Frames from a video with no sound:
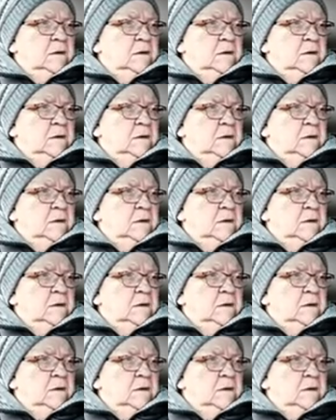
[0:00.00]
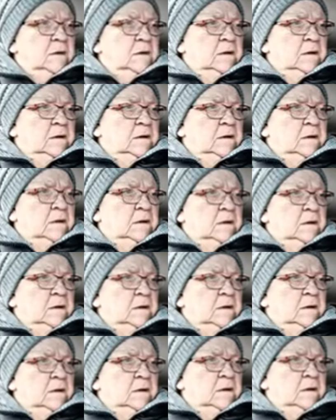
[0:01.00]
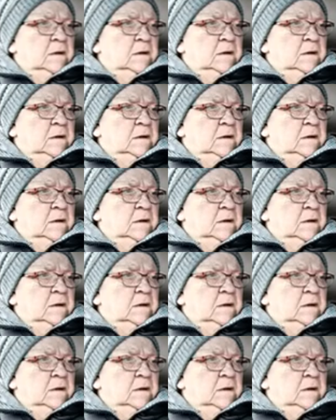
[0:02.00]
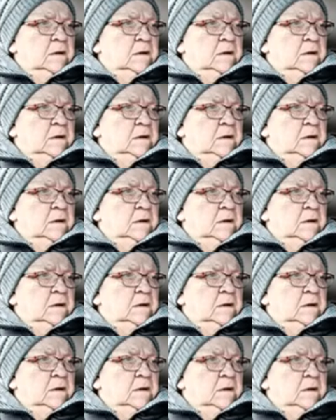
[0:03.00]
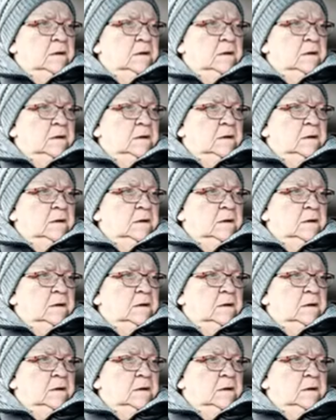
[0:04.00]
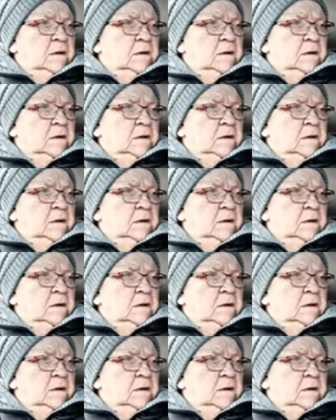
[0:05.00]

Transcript: (not speaking)